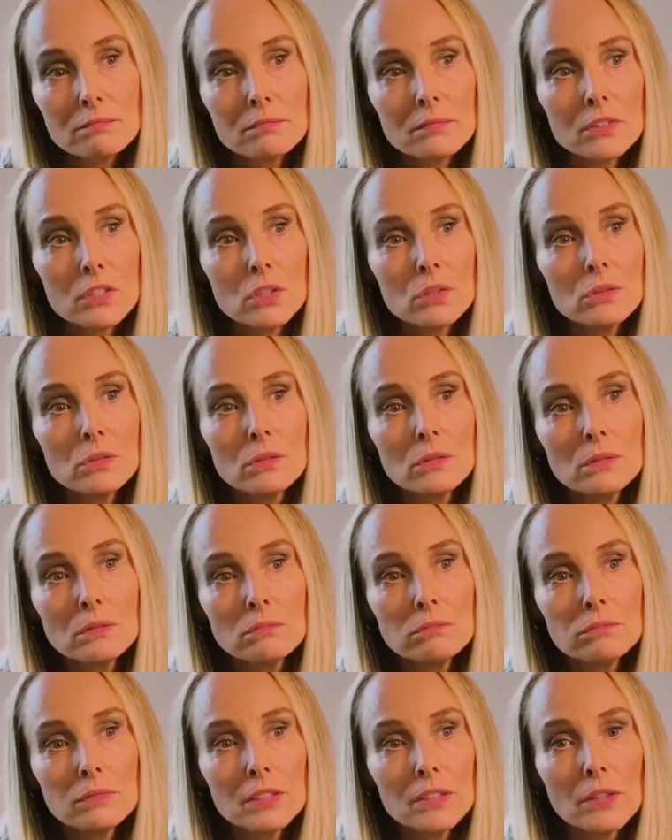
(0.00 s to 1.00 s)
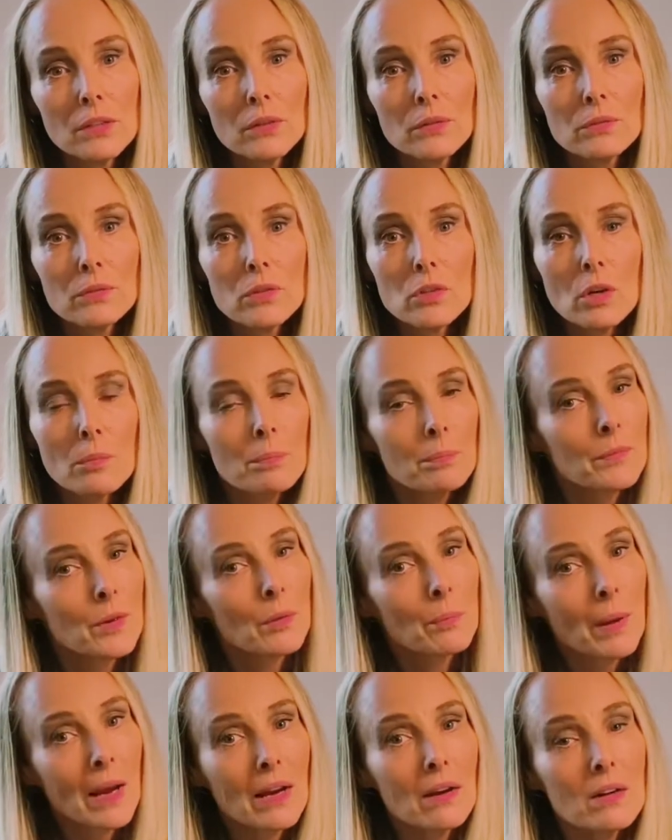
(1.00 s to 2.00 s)
to, your
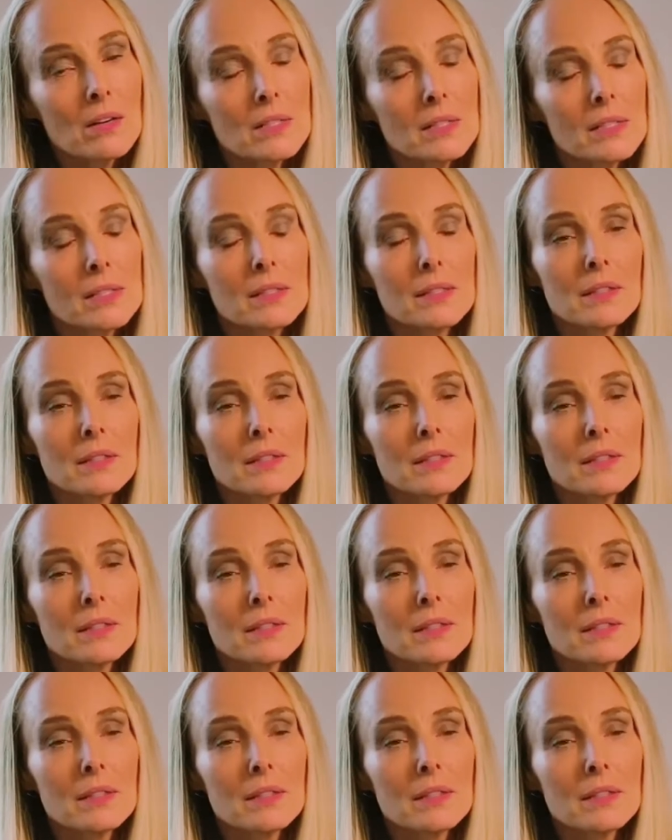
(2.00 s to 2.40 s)
parents?